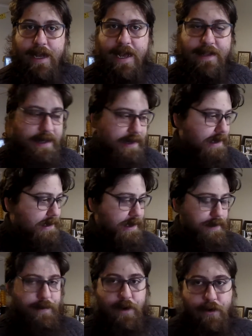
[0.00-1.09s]
and then
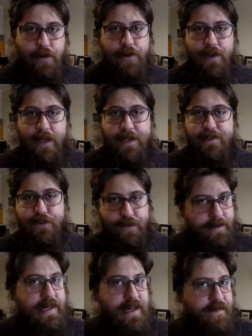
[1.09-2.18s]
continuing on in a sort of
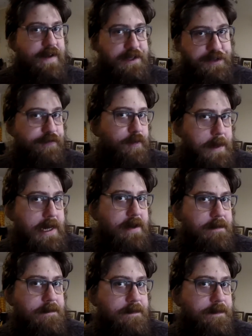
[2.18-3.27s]
linear fashion from here.